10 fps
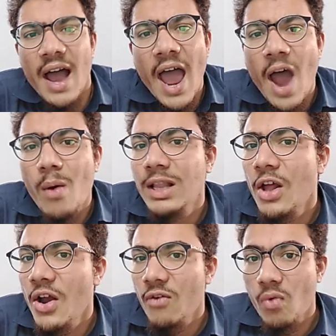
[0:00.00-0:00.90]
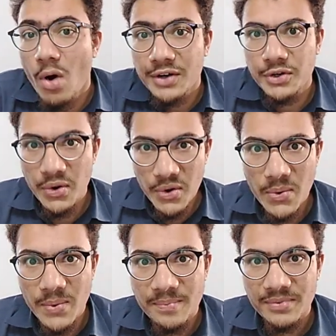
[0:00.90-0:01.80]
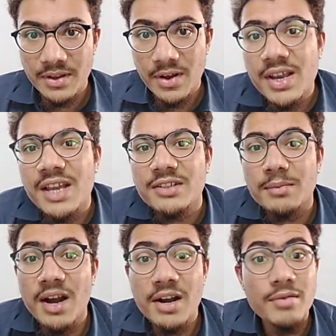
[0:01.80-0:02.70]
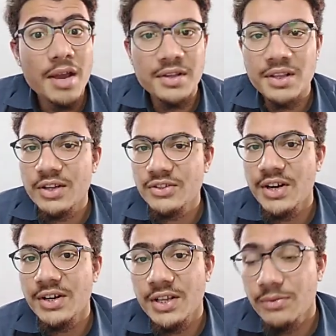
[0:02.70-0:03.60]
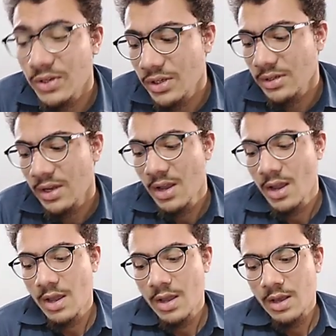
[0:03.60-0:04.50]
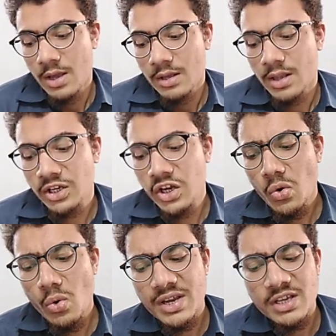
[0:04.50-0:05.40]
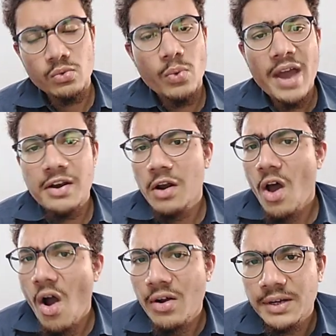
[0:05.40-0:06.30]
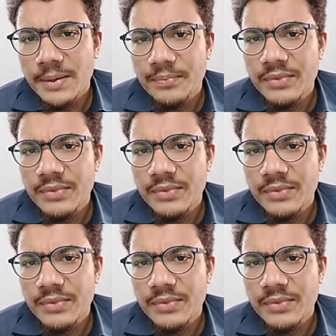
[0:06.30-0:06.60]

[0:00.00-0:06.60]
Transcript: I have a lot of work to do. Okay, similarly we have another sentence which is the queue is very long.